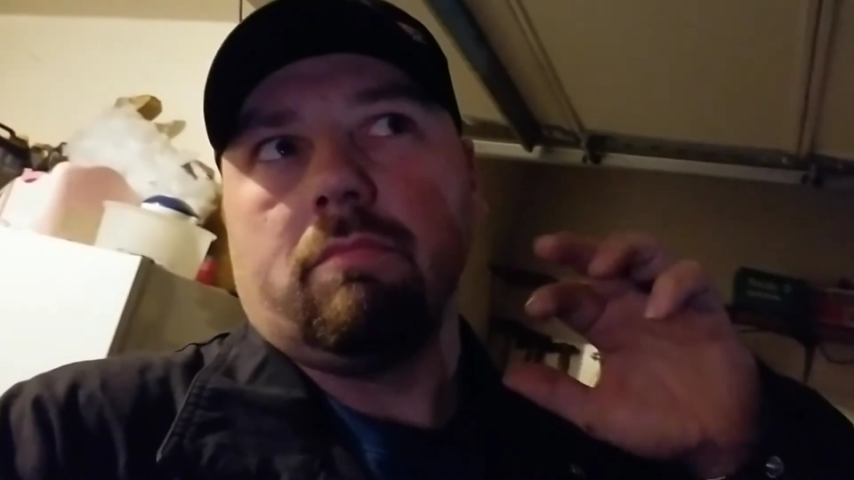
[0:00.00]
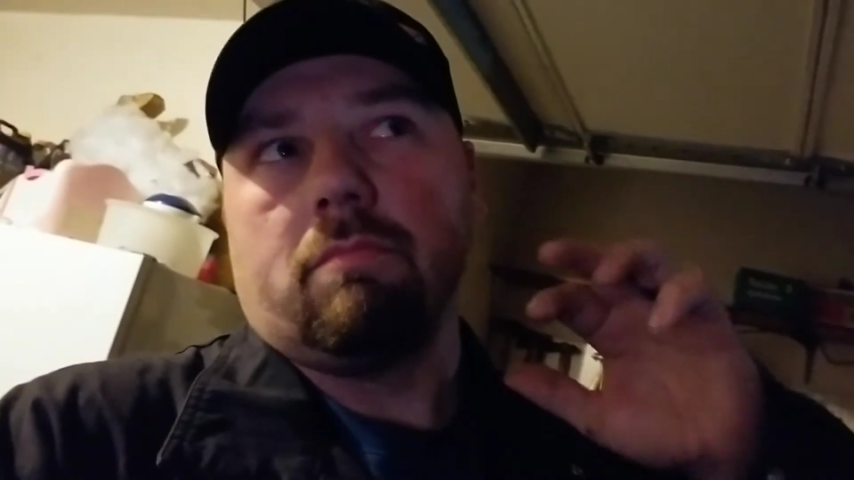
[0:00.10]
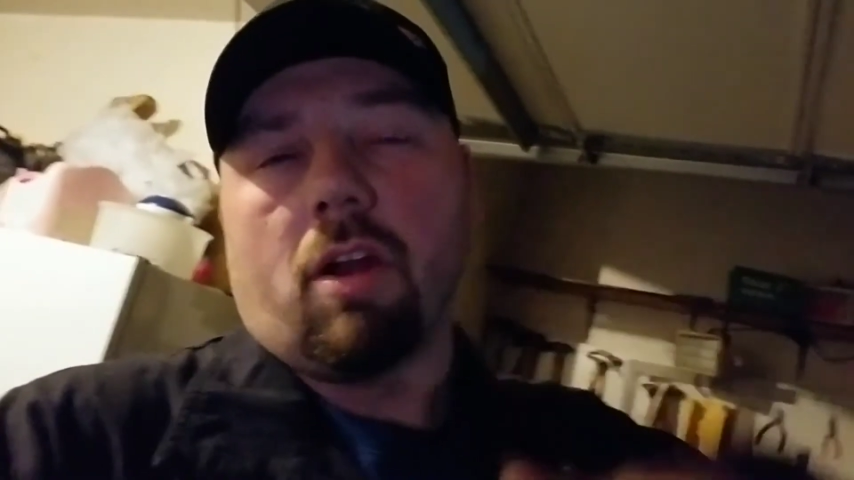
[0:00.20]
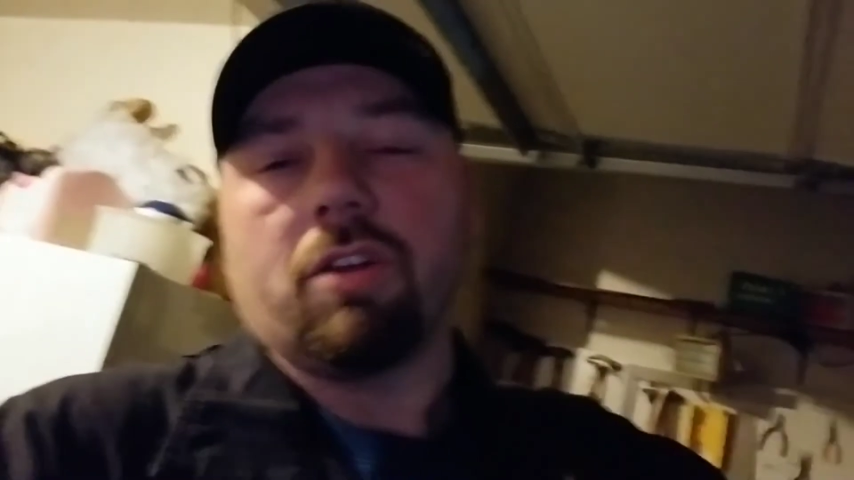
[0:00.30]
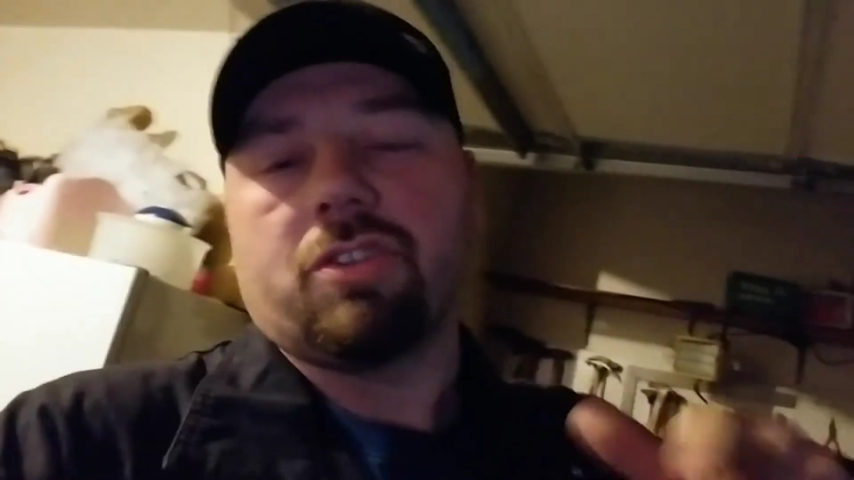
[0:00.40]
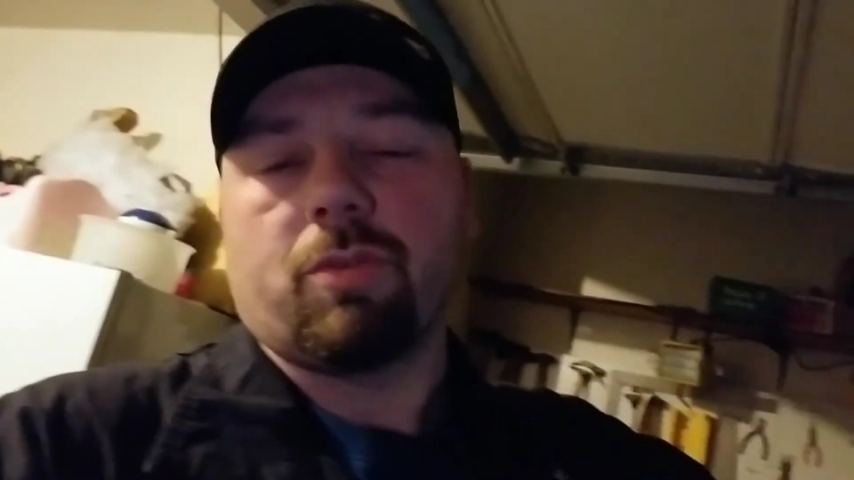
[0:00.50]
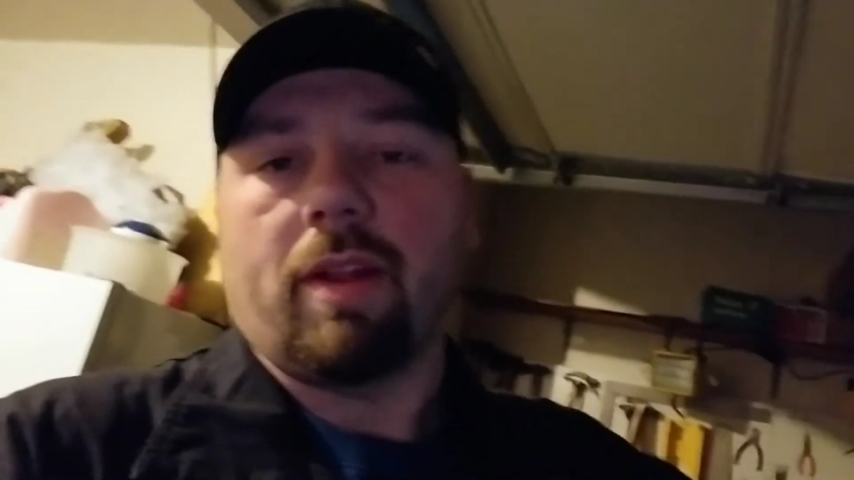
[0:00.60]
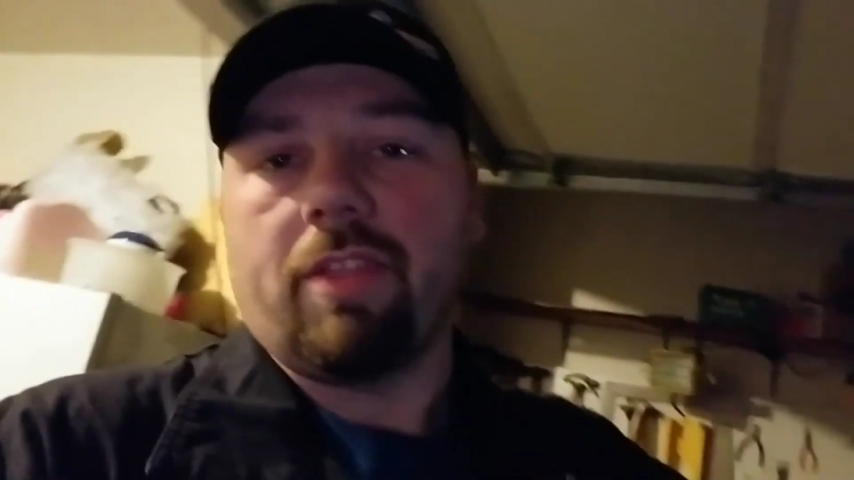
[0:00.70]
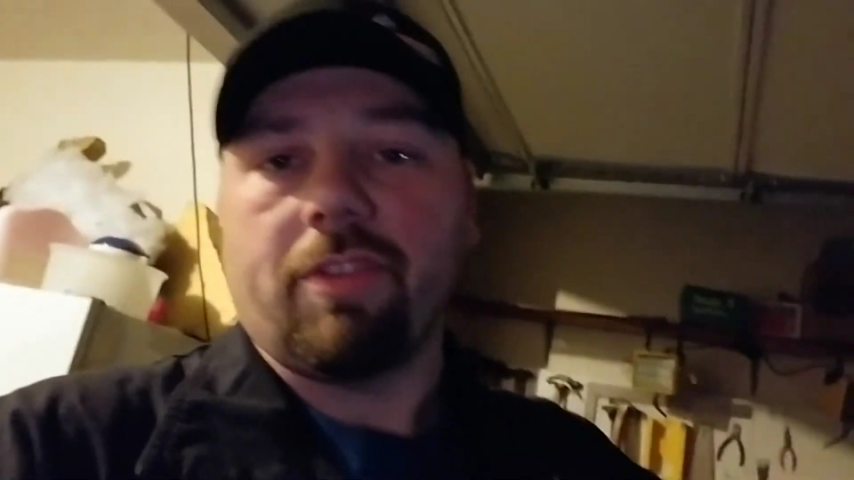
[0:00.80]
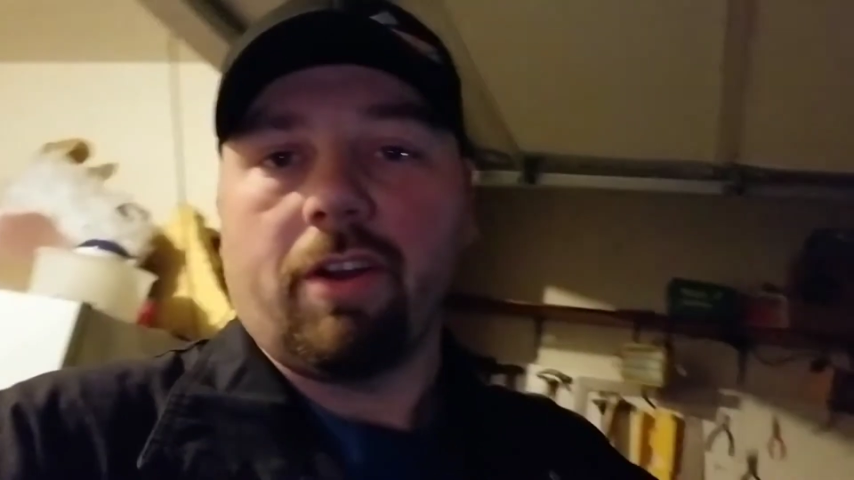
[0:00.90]
March
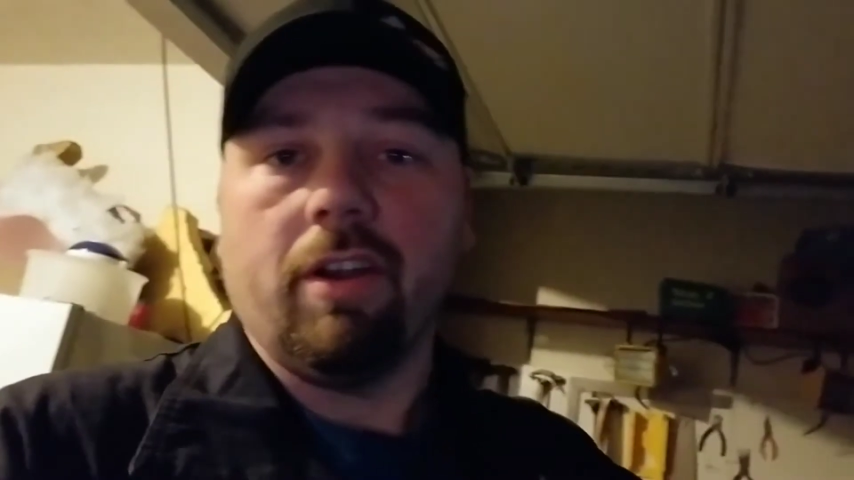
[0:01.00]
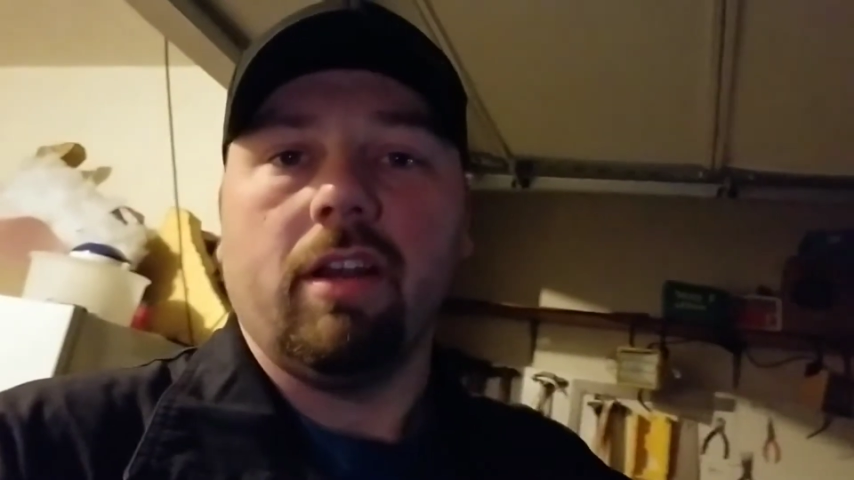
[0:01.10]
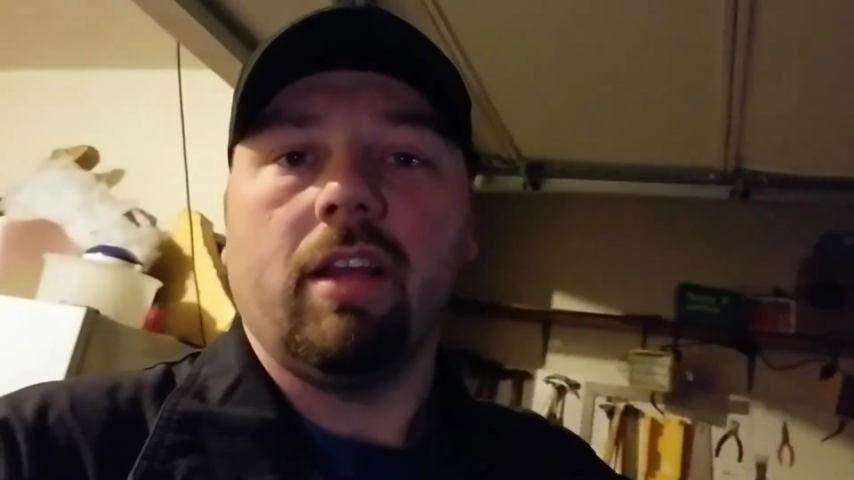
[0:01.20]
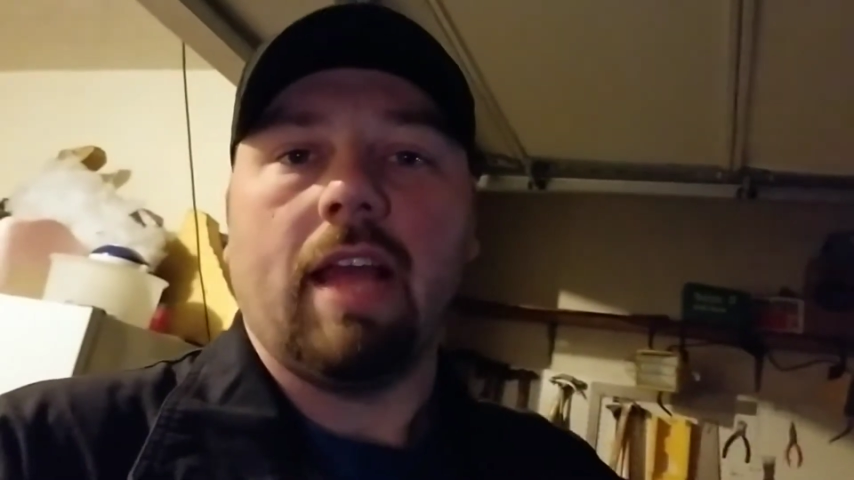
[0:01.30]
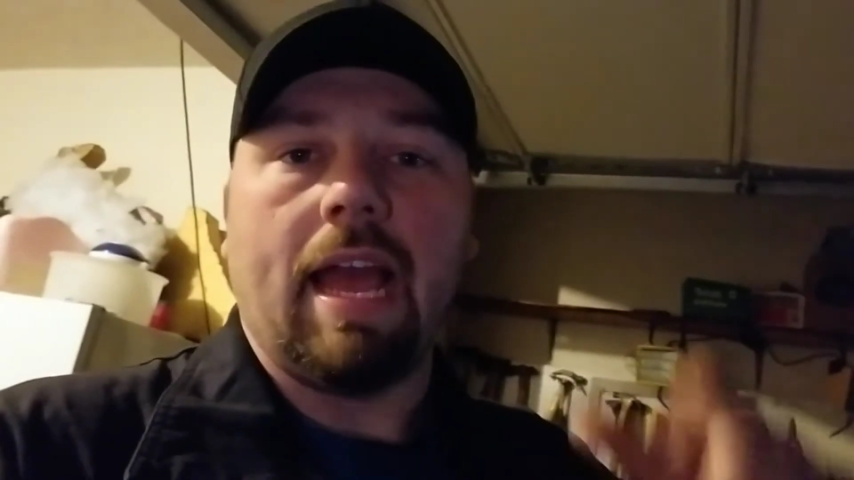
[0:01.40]
23rd